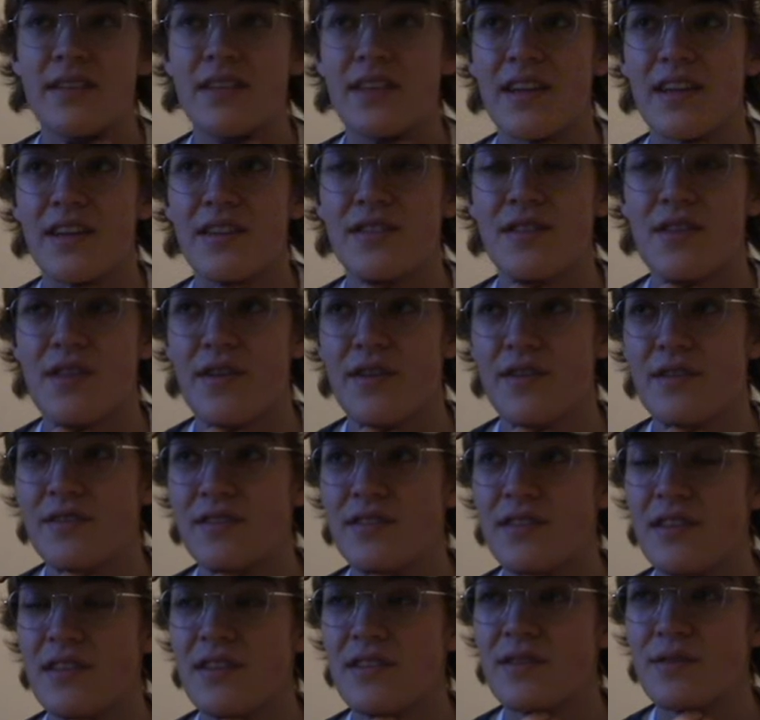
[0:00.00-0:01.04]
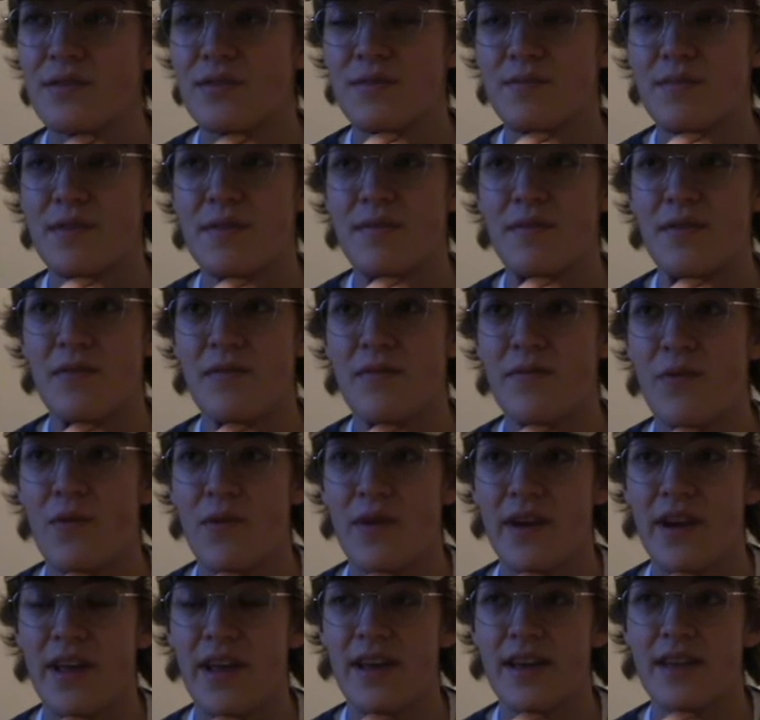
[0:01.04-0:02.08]
Today's Thursday, so it's been about
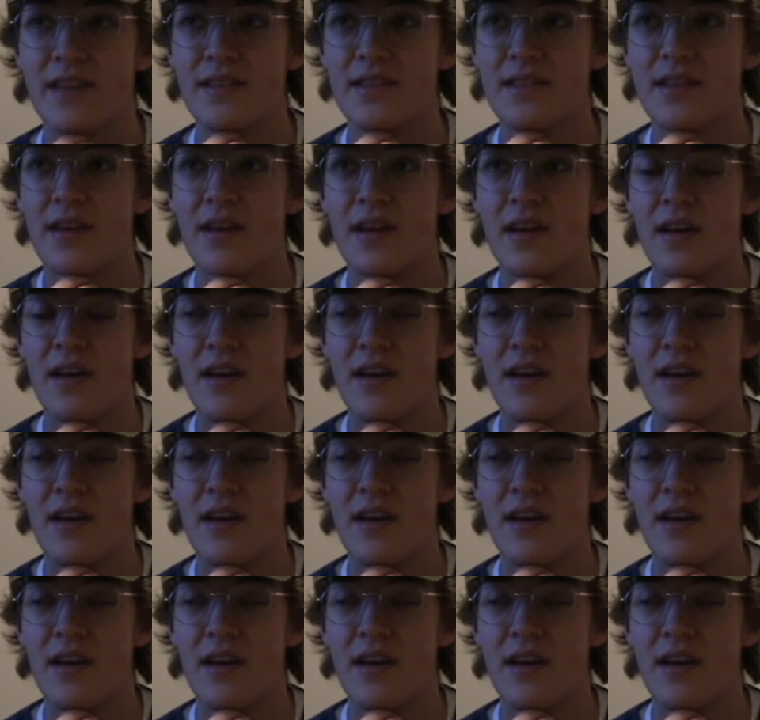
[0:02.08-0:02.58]
4 days.